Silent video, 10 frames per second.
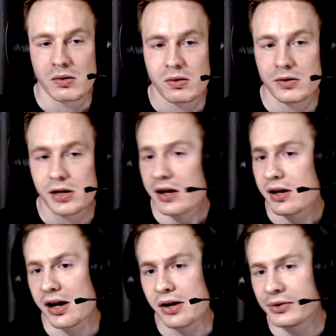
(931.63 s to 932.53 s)
yeah,
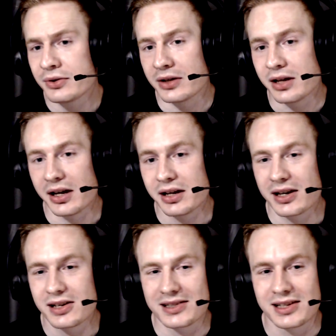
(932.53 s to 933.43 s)
I don't know. I
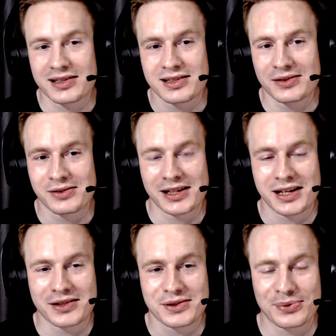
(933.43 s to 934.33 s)
guess that's it, really. I
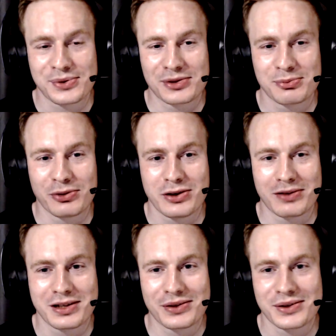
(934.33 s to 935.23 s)
just wanted to
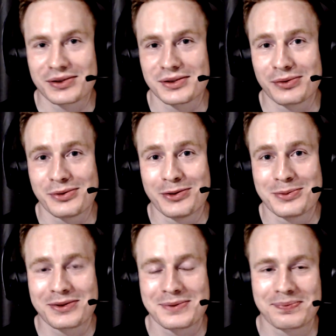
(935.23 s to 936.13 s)
briefly touch on the
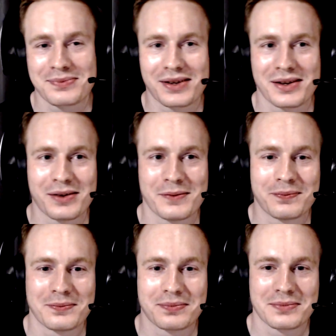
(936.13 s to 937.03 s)
groups,
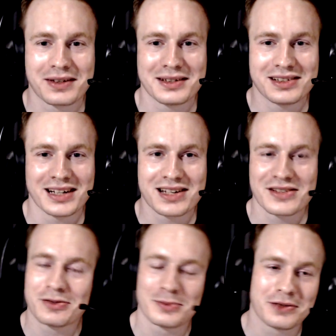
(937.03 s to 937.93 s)
um, share some
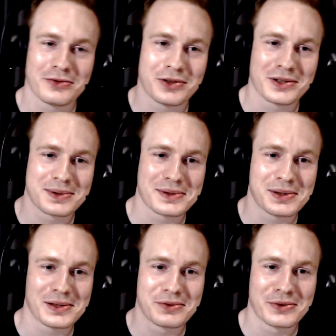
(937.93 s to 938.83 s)
of my thoughts with
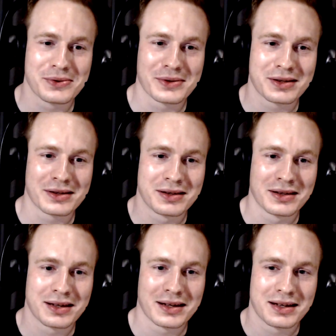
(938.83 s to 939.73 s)
all of you, and
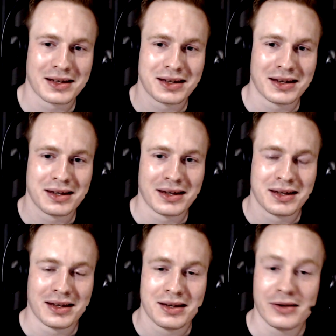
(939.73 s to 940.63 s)

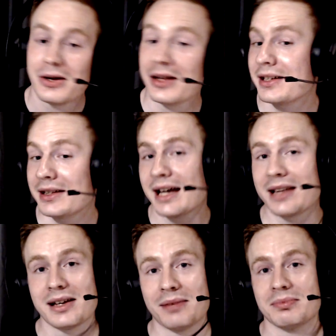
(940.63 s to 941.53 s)
other than that,
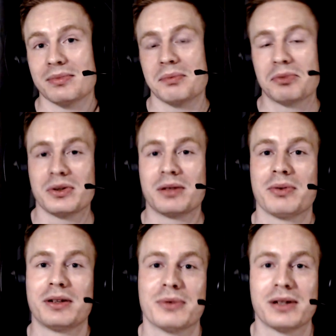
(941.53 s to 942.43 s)
I'm doing
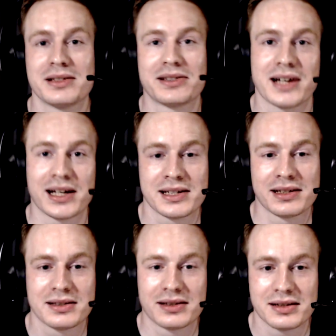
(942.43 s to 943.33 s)
pretty well in China.
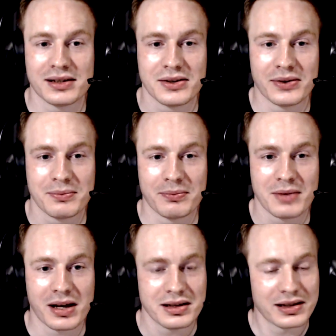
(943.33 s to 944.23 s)

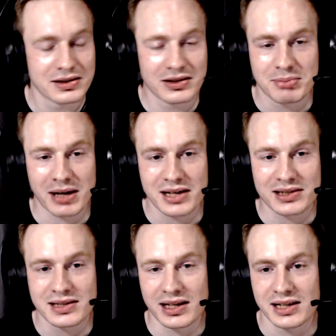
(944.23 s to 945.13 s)
The
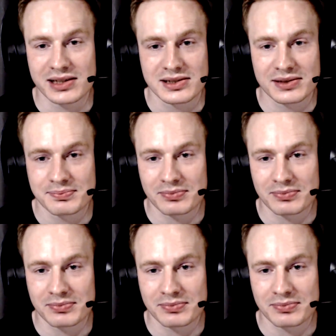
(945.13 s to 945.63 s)
past days,